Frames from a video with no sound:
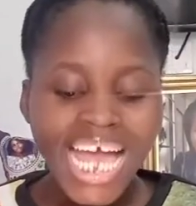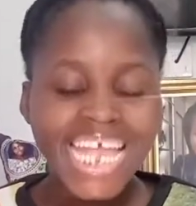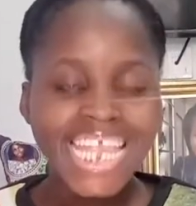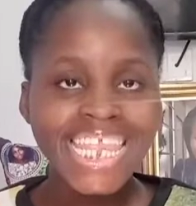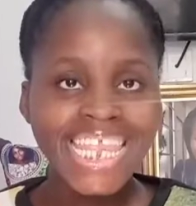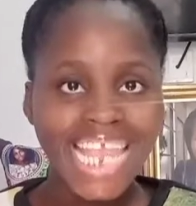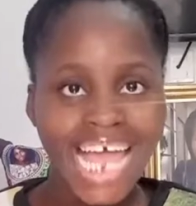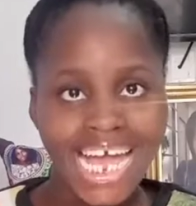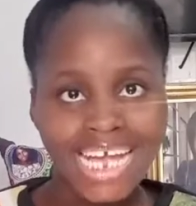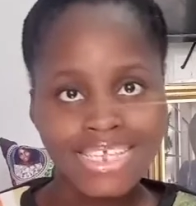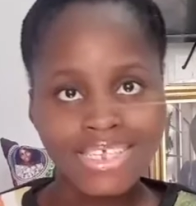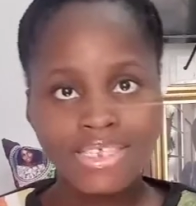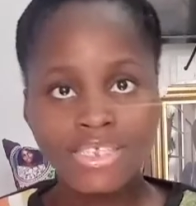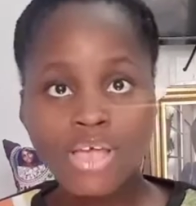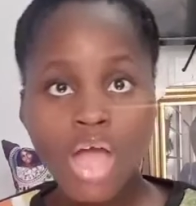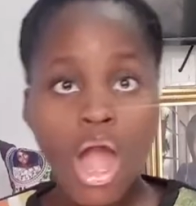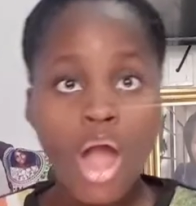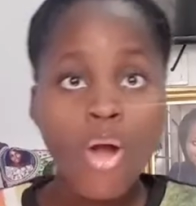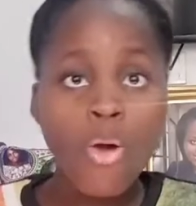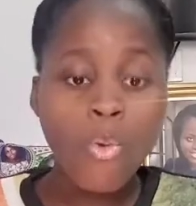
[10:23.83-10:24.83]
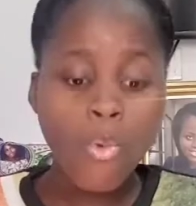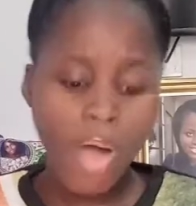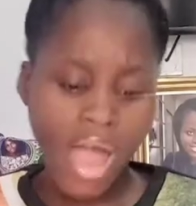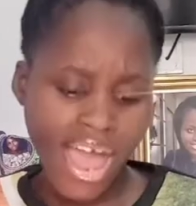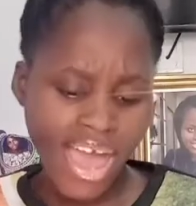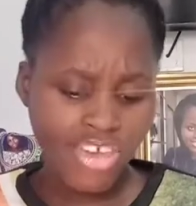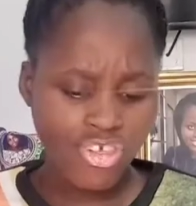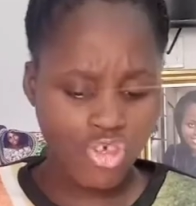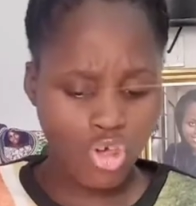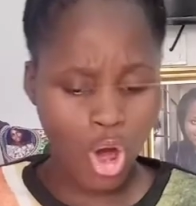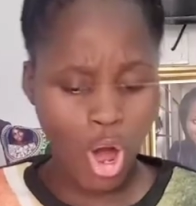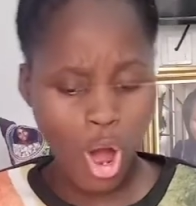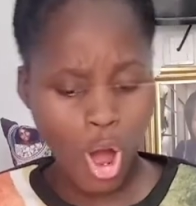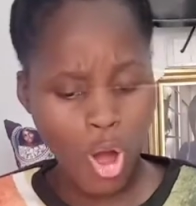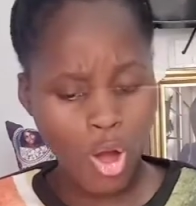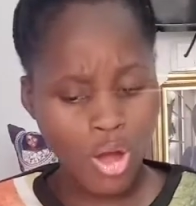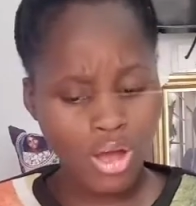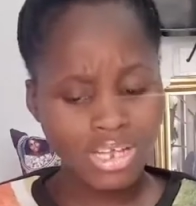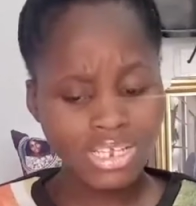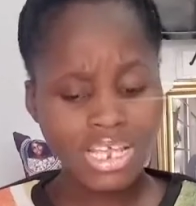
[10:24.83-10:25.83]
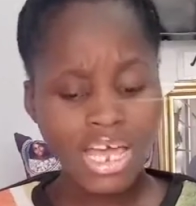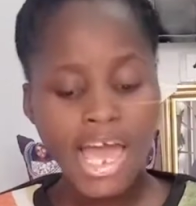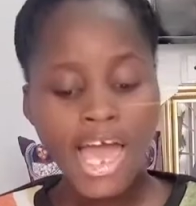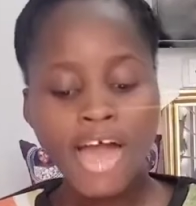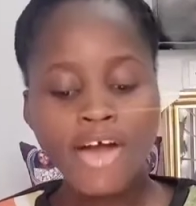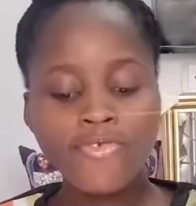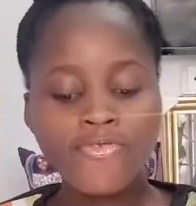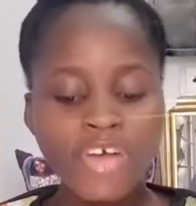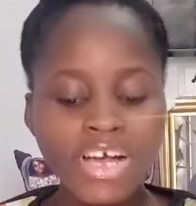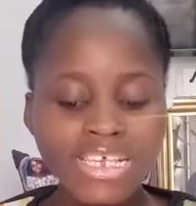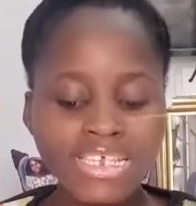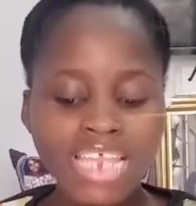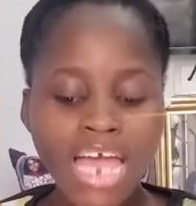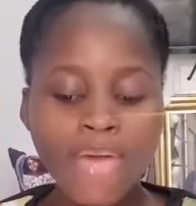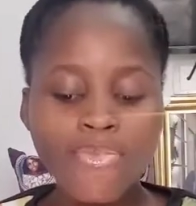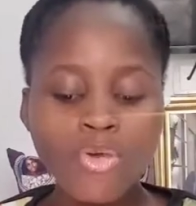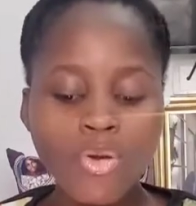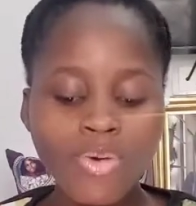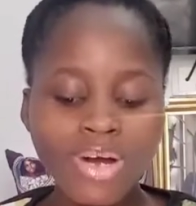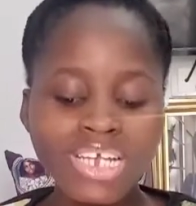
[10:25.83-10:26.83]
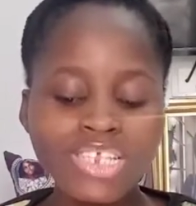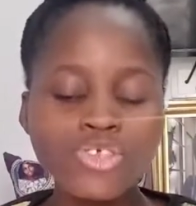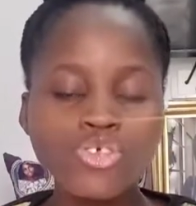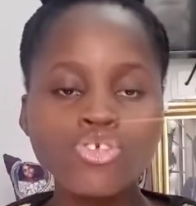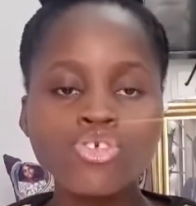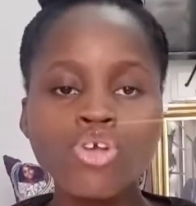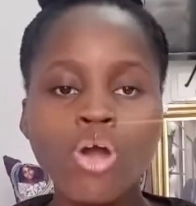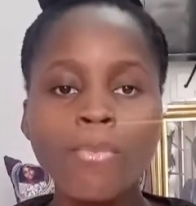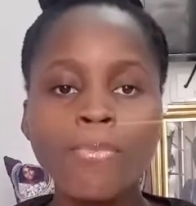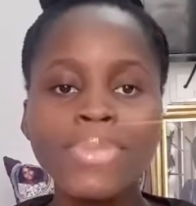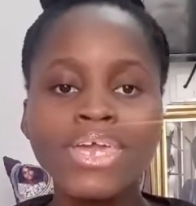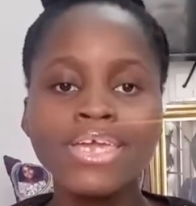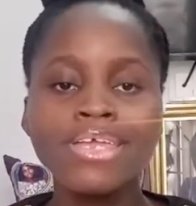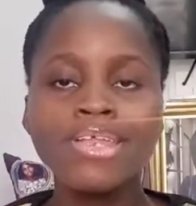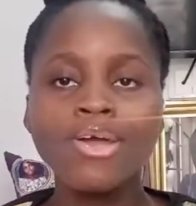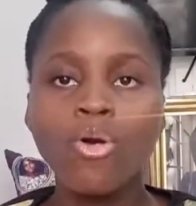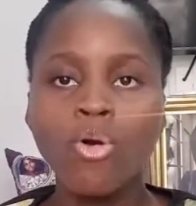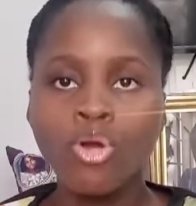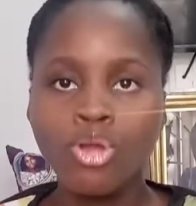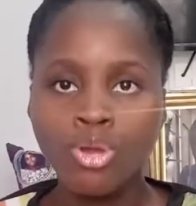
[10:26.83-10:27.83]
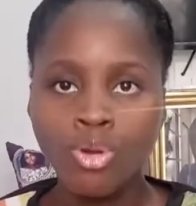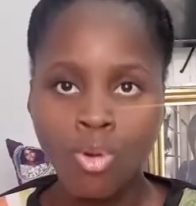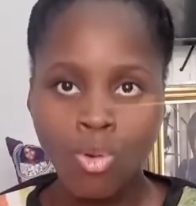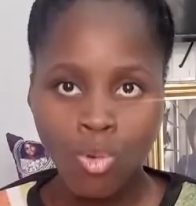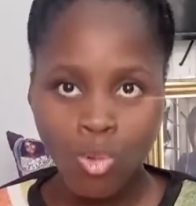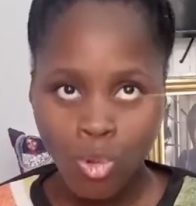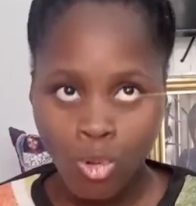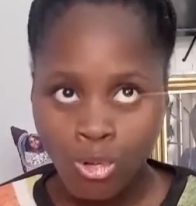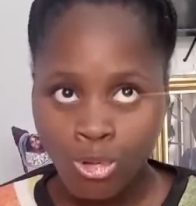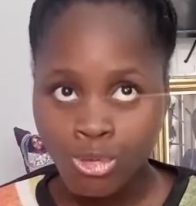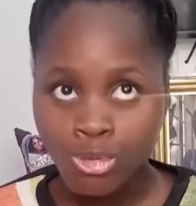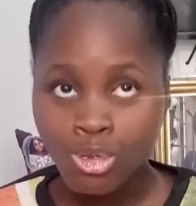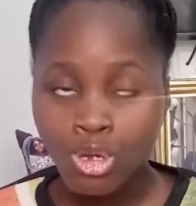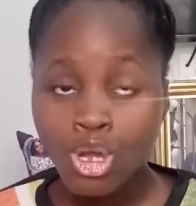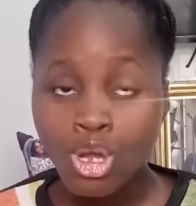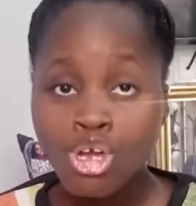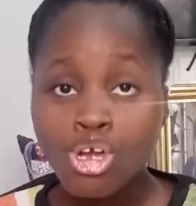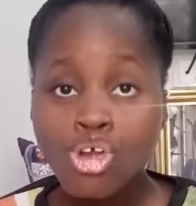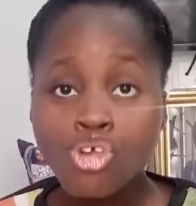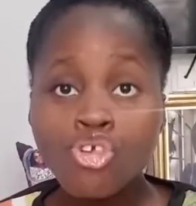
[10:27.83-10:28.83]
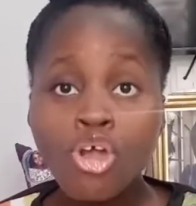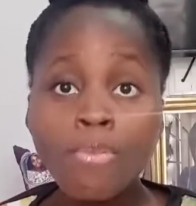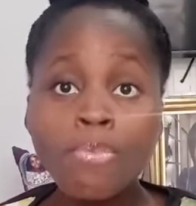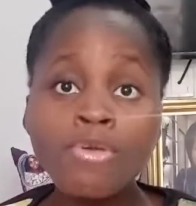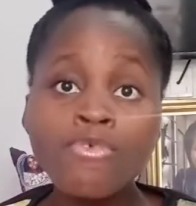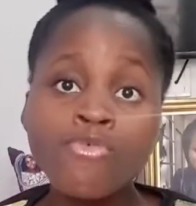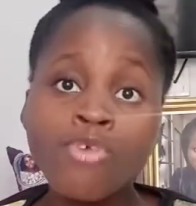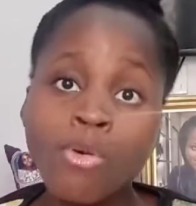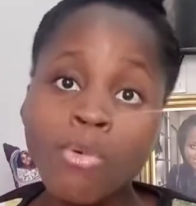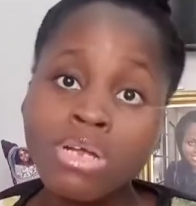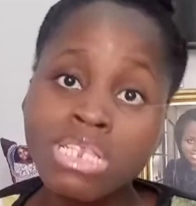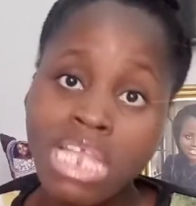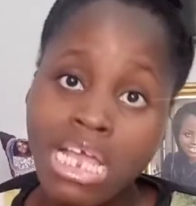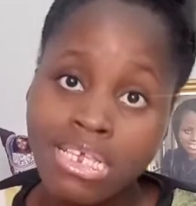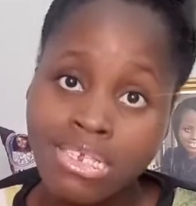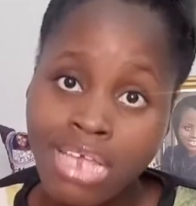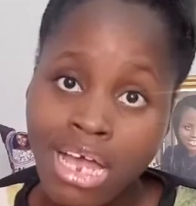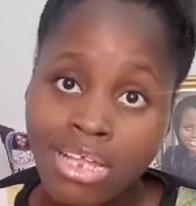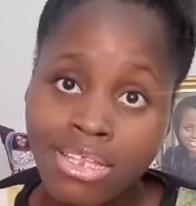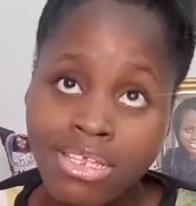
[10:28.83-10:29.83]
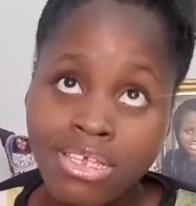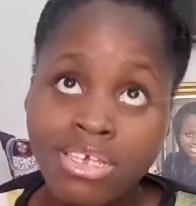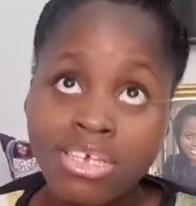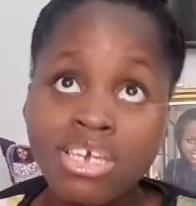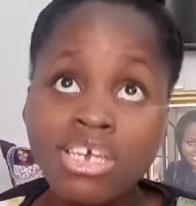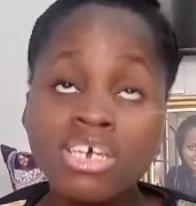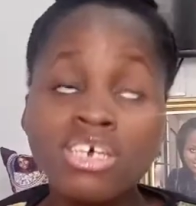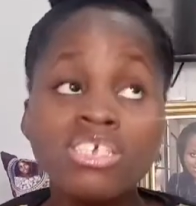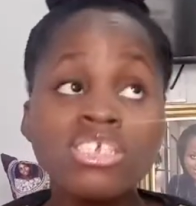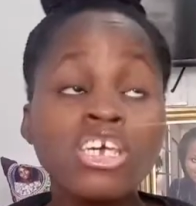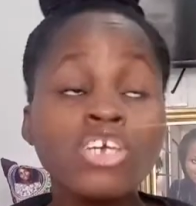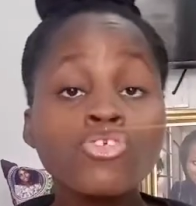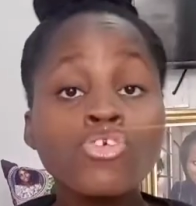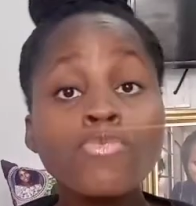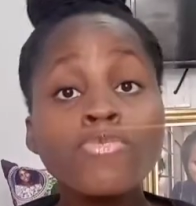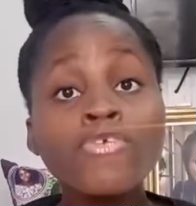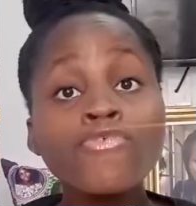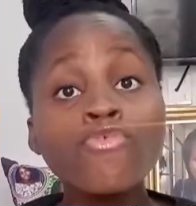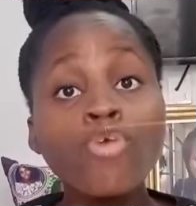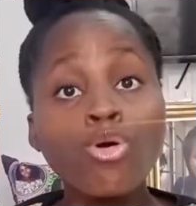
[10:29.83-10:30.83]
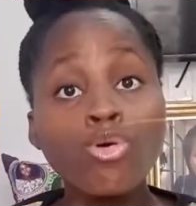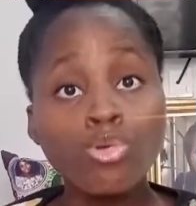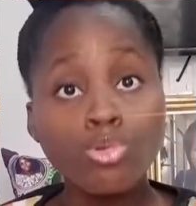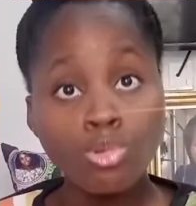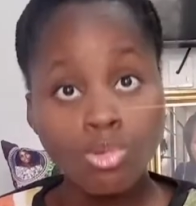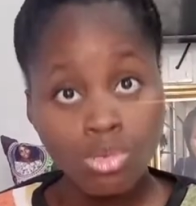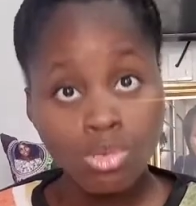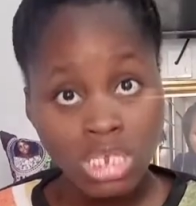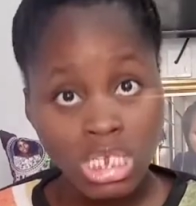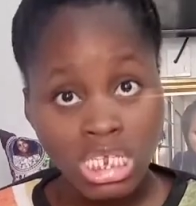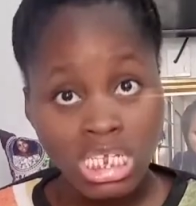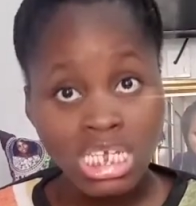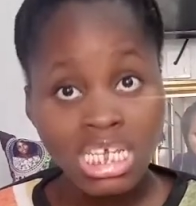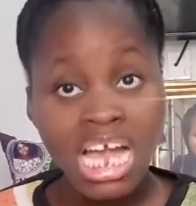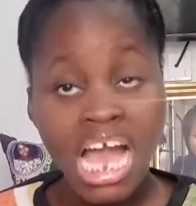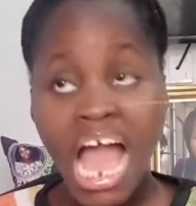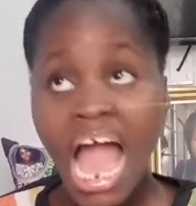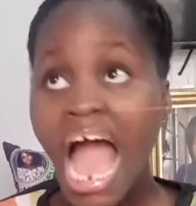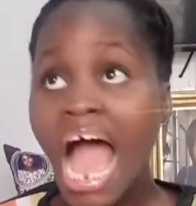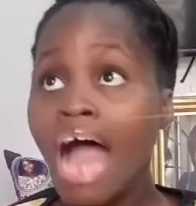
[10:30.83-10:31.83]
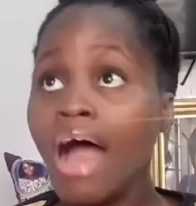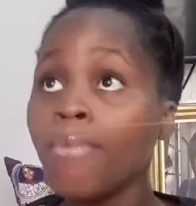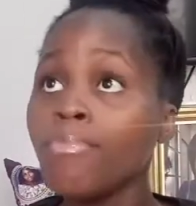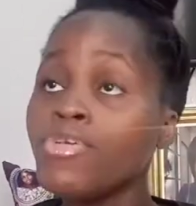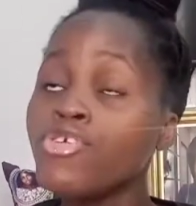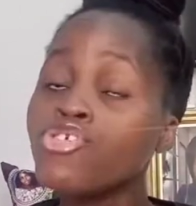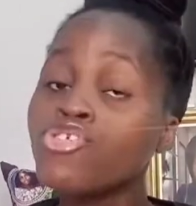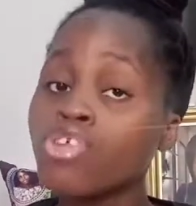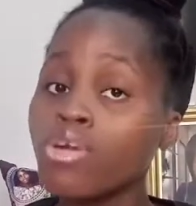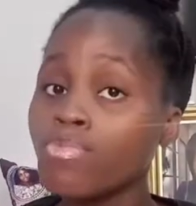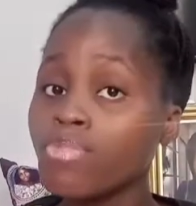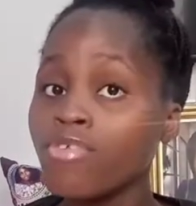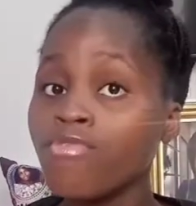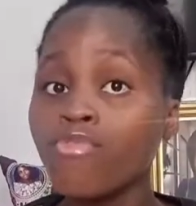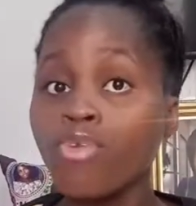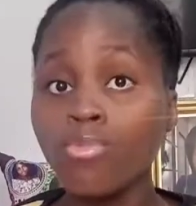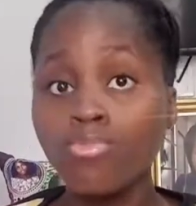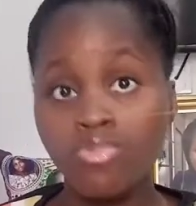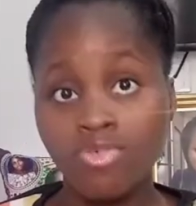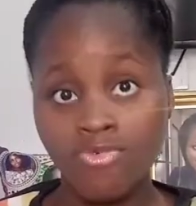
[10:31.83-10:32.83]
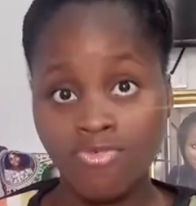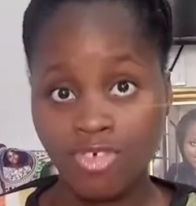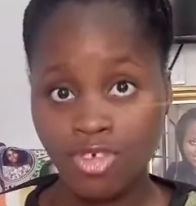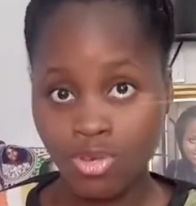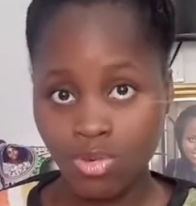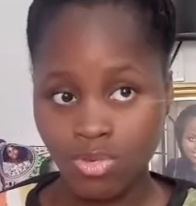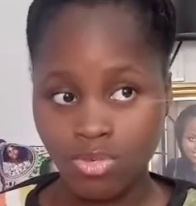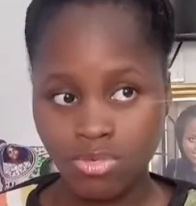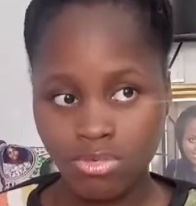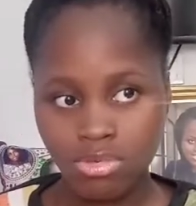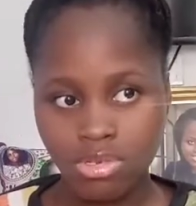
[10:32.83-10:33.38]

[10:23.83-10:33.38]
Next question. First time you went shopping on your own. Shopping for what exactly? Say shopping for clothes, me. I've been shopping for provision.